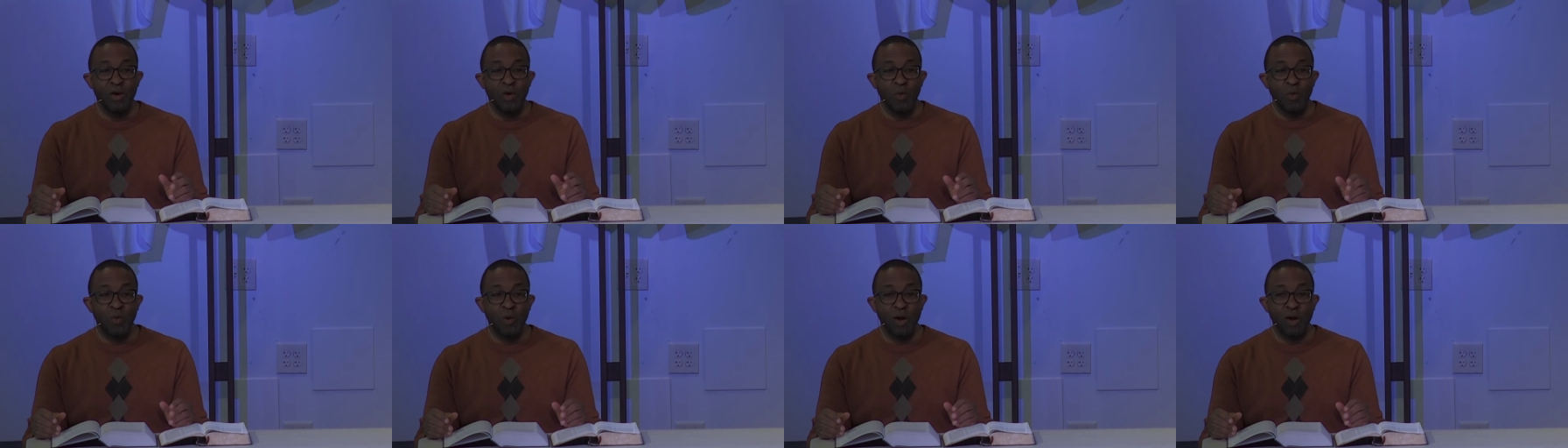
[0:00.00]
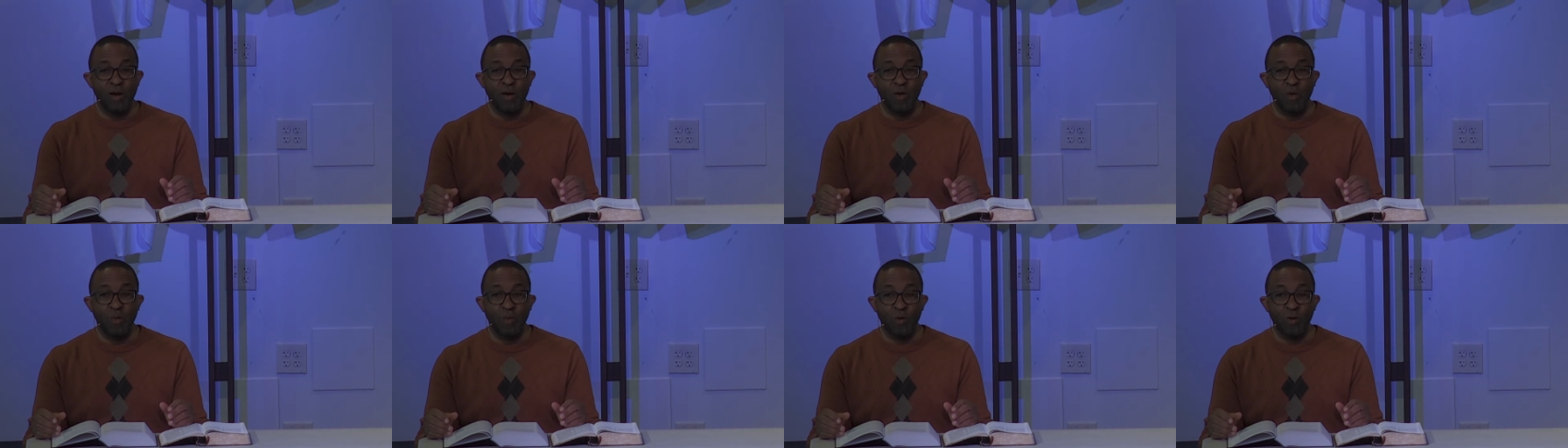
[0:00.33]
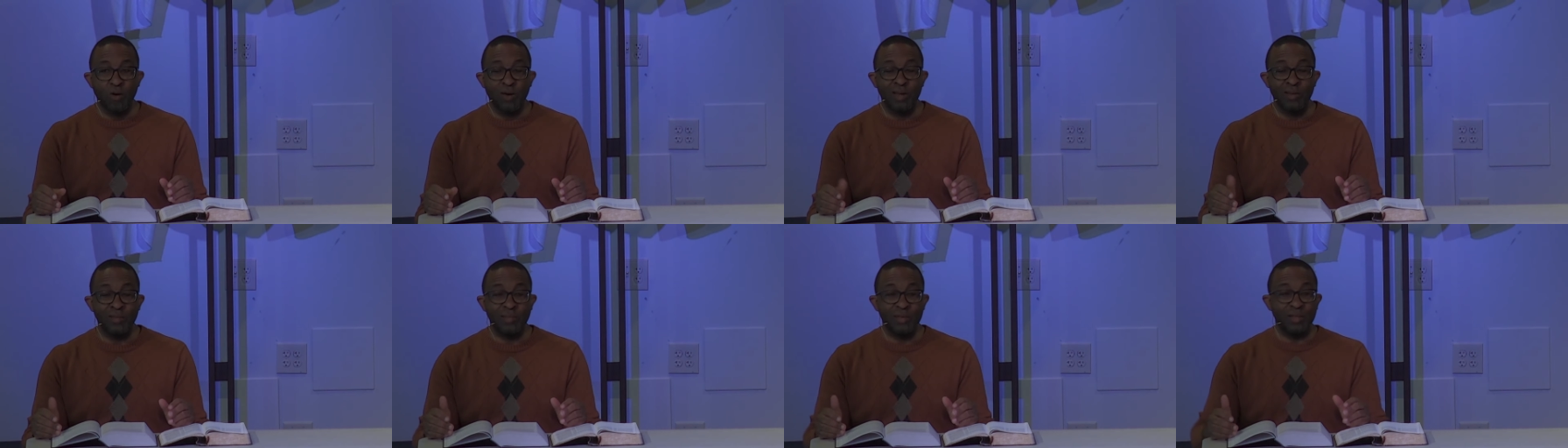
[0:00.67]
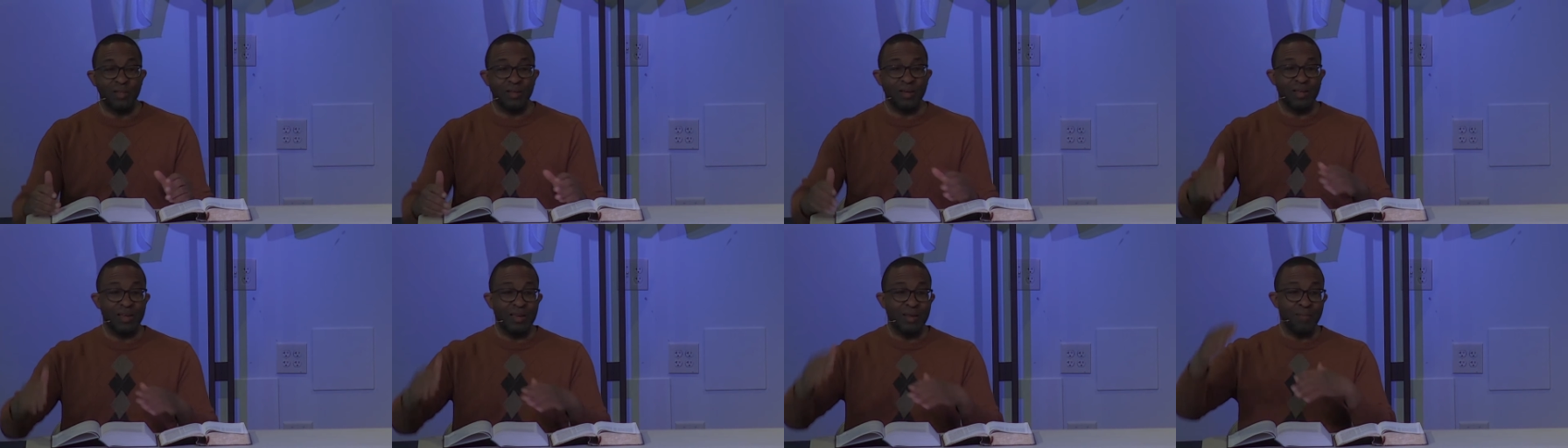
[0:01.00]
where we're going to be
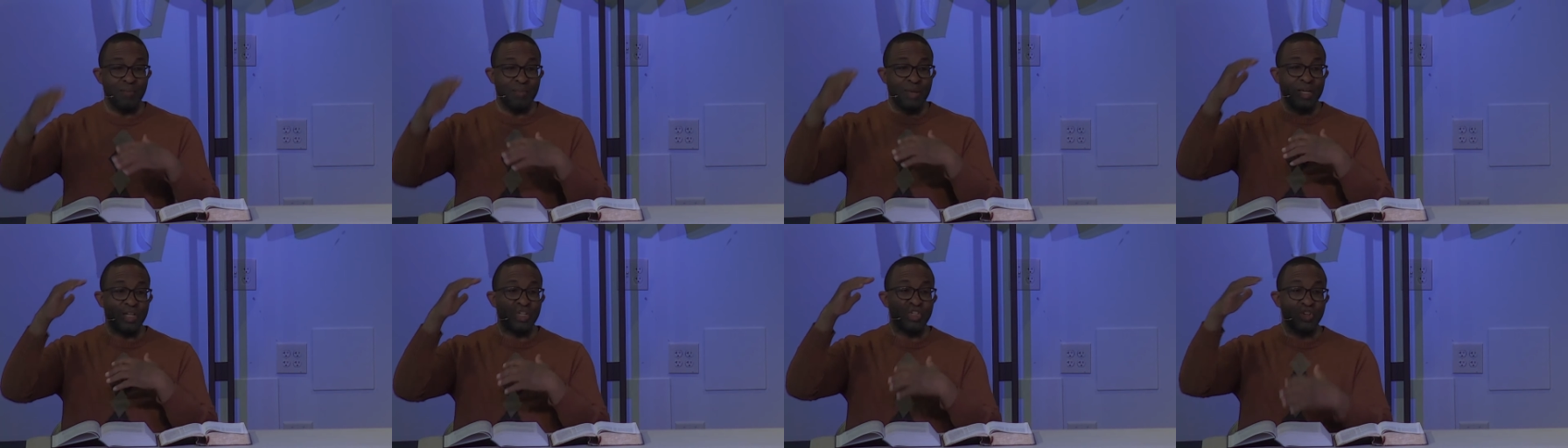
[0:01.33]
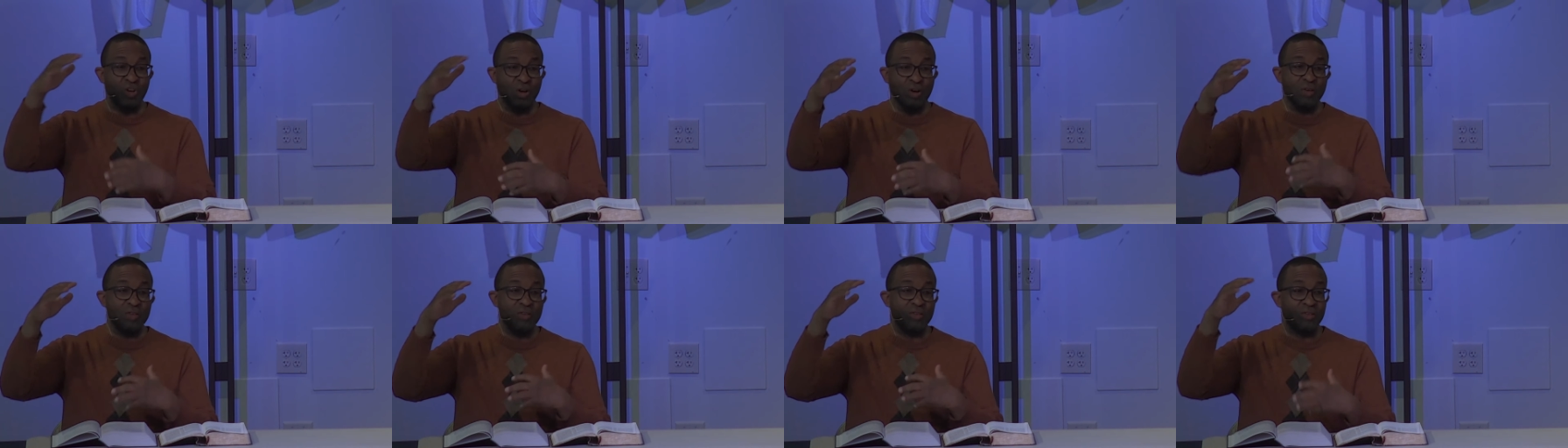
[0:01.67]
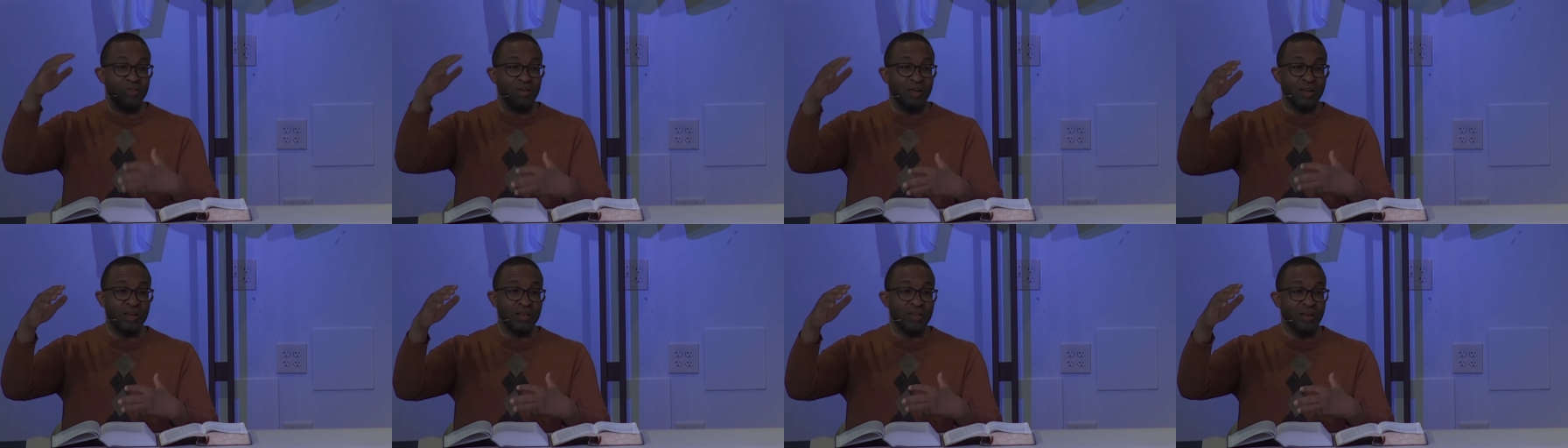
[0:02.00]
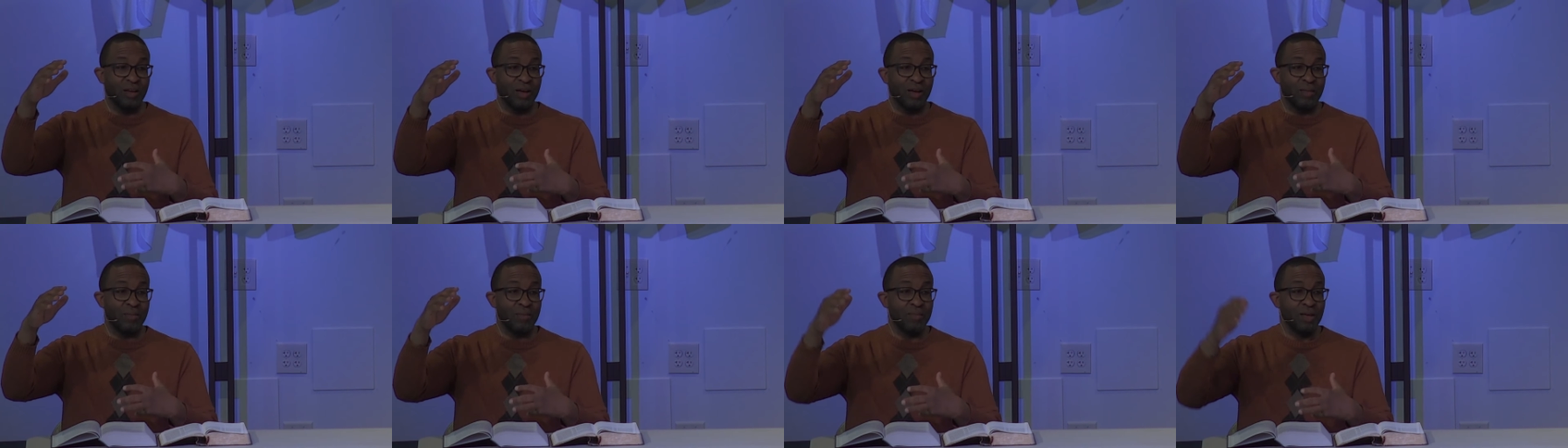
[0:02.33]
looking at big chunks at a
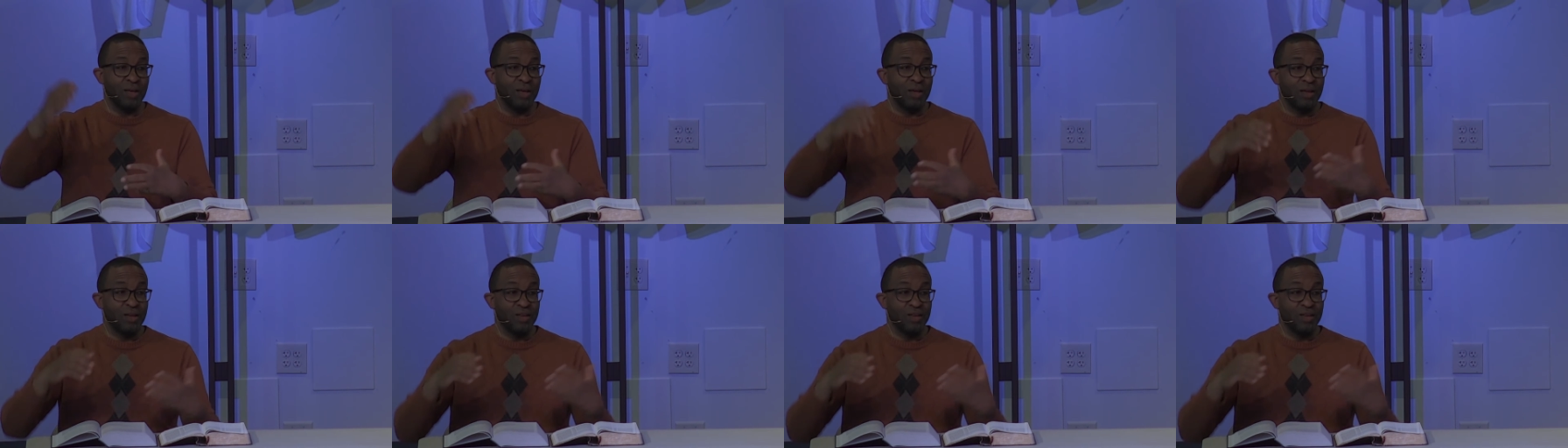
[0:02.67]
time